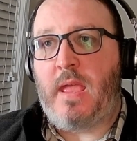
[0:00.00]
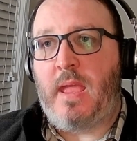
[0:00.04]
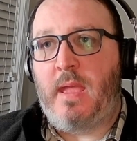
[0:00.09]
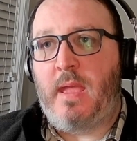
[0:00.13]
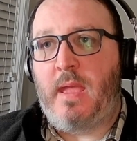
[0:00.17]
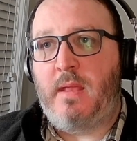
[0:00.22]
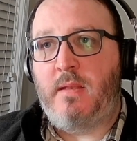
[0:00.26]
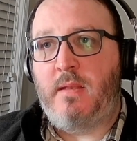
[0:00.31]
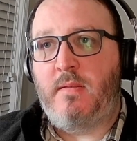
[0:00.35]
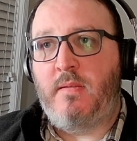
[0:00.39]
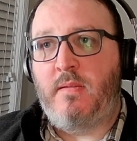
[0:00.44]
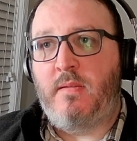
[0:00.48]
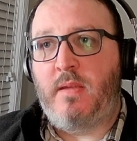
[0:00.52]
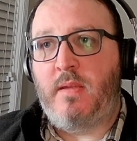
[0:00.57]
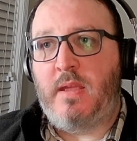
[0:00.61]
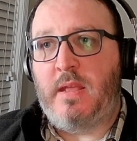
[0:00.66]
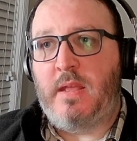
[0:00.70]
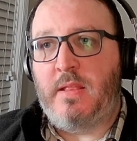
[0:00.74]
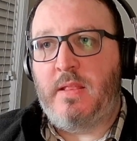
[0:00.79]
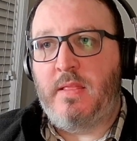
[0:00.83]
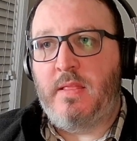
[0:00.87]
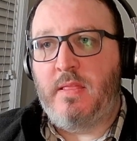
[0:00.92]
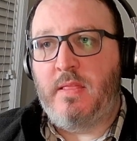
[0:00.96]
and
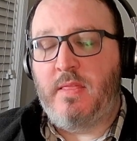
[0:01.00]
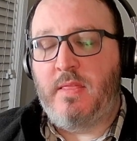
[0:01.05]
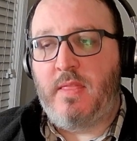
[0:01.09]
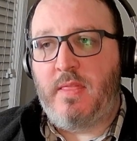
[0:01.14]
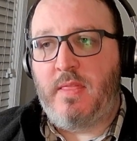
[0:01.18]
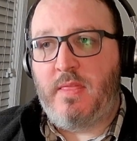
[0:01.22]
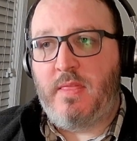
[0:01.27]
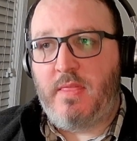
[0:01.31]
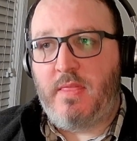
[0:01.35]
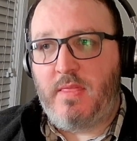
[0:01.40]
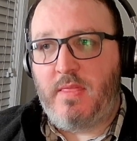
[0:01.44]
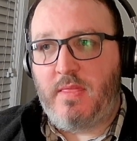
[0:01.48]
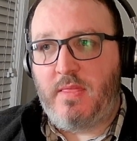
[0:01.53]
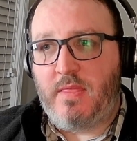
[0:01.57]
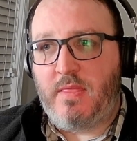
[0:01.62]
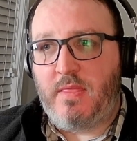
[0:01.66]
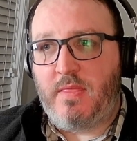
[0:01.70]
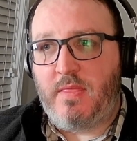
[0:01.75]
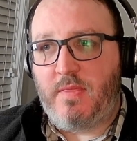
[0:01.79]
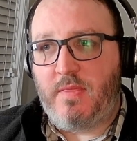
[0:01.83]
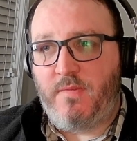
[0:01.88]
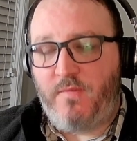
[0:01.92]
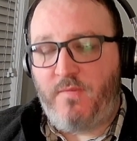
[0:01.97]
in
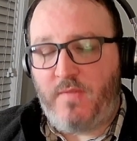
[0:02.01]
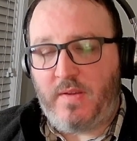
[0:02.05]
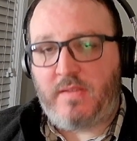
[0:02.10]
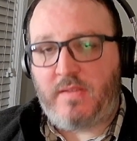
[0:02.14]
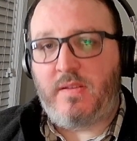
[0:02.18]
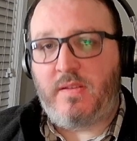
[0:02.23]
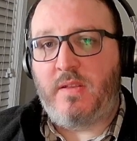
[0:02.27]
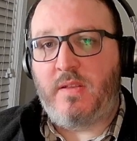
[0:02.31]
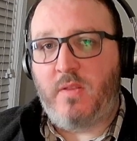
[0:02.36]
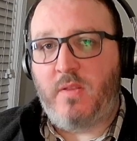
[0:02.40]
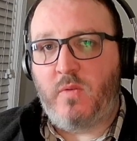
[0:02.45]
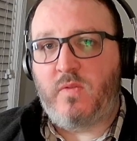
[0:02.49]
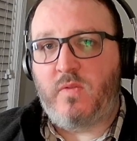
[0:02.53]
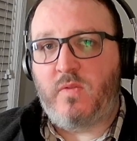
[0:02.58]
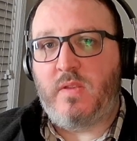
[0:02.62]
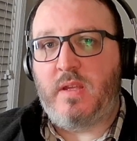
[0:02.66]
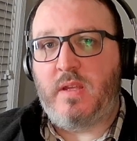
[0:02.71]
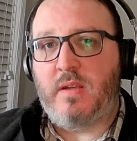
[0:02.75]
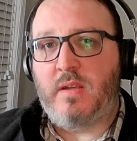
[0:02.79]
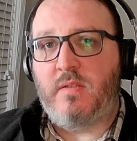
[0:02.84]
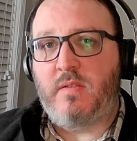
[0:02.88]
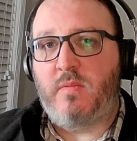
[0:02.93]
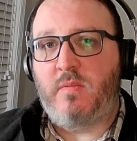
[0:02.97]
fixing
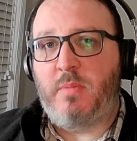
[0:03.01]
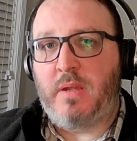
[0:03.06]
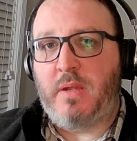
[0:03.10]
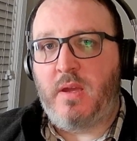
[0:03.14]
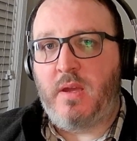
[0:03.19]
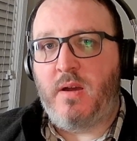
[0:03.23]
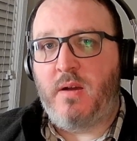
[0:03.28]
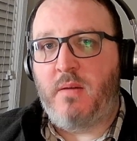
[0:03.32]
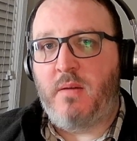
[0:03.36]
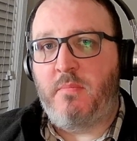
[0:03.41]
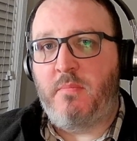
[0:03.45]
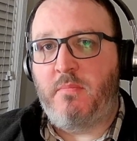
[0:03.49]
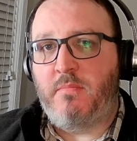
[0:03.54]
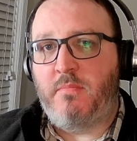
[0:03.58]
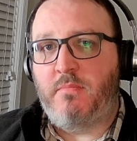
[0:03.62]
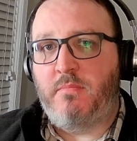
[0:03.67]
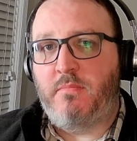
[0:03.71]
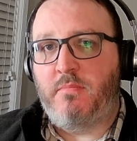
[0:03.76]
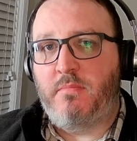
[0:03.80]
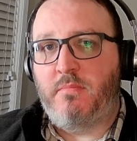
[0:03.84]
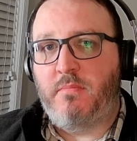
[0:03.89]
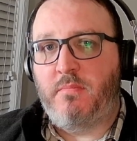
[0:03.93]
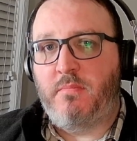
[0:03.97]
those things become
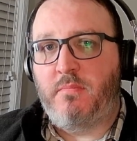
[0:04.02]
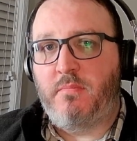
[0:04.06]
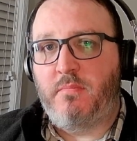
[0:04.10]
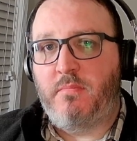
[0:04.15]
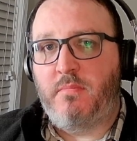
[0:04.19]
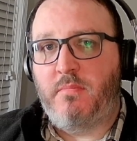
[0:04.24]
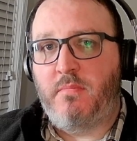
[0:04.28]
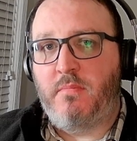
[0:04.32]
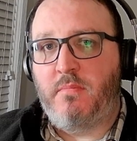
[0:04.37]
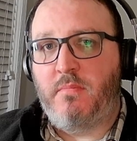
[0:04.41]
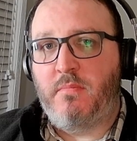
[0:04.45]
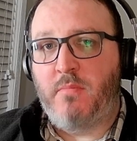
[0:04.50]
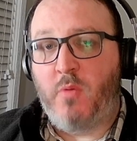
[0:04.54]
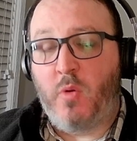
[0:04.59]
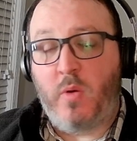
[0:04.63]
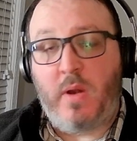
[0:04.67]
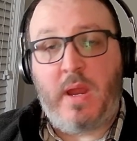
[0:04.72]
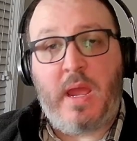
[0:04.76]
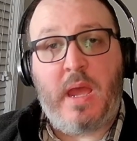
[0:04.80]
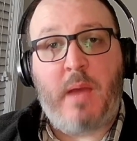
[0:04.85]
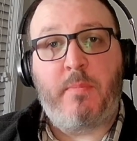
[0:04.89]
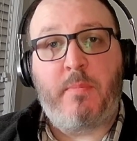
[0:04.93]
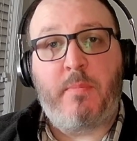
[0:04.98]

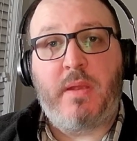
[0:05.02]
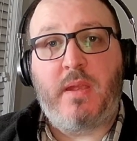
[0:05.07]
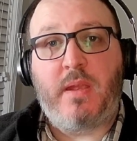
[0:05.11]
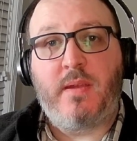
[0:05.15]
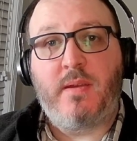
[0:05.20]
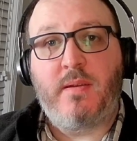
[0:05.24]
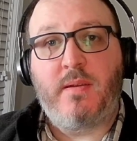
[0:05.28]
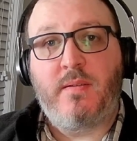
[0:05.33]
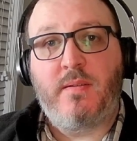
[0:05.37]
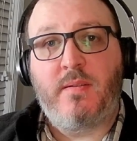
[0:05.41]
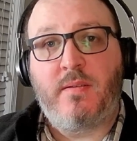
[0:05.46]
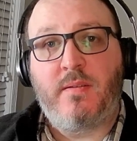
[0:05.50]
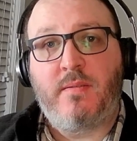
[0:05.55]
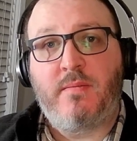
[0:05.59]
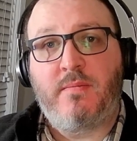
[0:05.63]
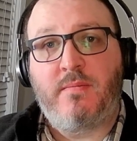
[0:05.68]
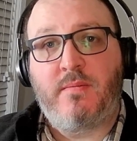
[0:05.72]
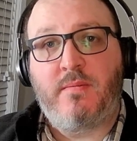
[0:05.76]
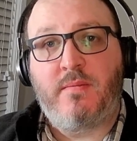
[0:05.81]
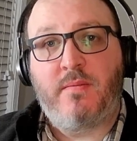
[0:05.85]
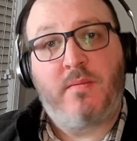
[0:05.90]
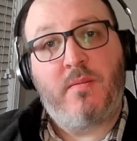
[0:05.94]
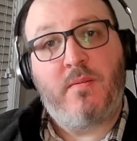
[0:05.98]
more happy
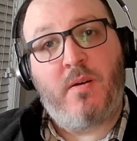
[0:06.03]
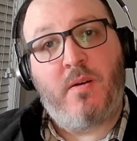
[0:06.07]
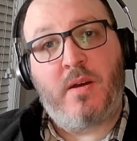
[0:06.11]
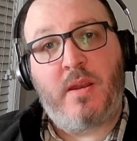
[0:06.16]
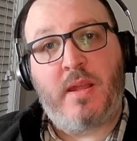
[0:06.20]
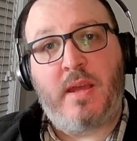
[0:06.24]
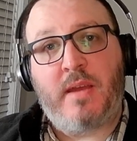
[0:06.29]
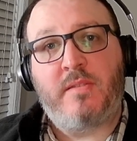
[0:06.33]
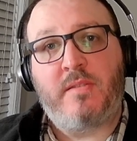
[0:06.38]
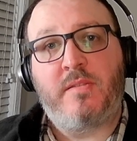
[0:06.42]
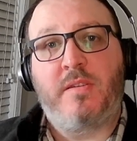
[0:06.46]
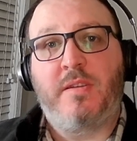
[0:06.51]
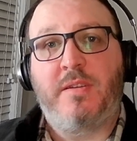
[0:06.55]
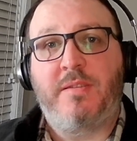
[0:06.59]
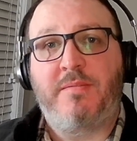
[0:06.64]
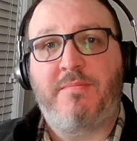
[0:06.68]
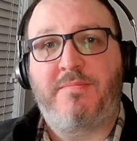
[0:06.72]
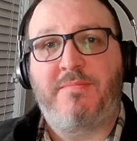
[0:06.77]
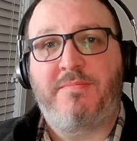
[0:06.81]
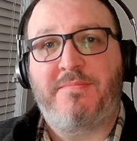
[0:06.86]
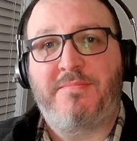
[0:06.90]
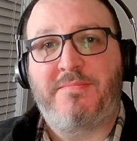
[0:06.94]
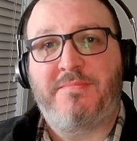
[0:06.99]
on
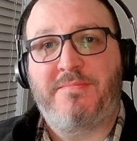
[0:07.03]
accident.